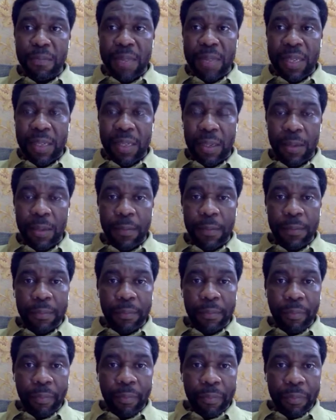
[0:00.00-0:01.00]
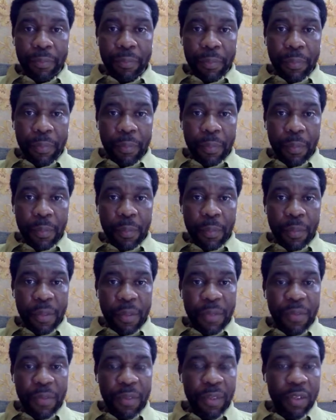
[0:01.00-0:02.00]
meeting
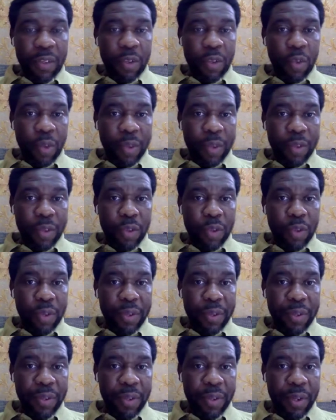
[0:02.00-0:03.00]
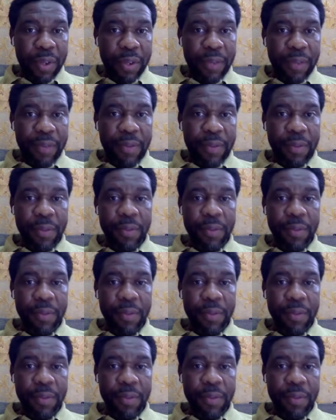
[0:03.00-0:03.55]
for these 120 days,